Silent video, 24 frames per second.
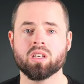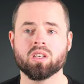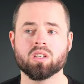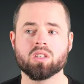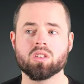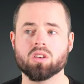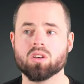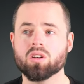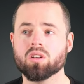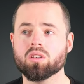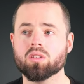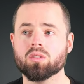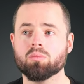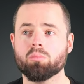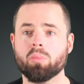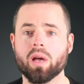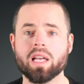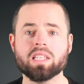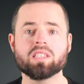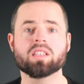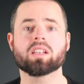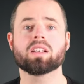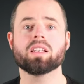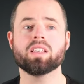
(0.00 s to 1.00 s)
So
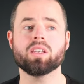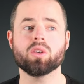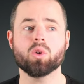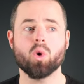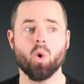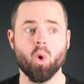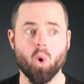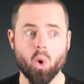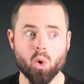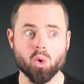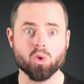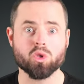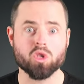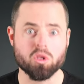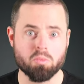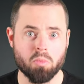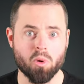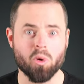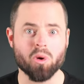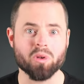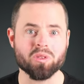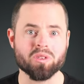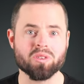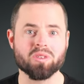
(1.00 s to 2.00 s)
basically all
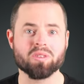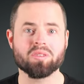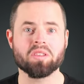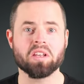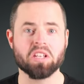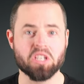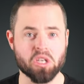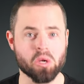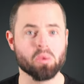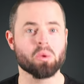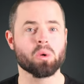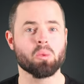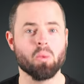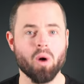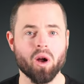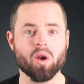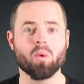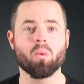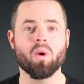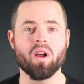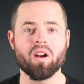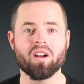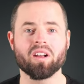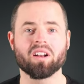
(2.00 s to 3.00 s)
sports that you would want
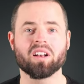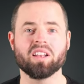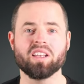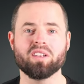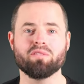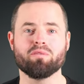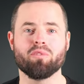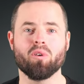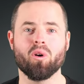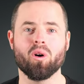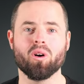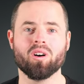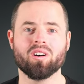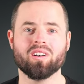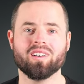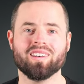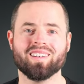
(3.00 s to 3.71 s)
to wear a cleat for.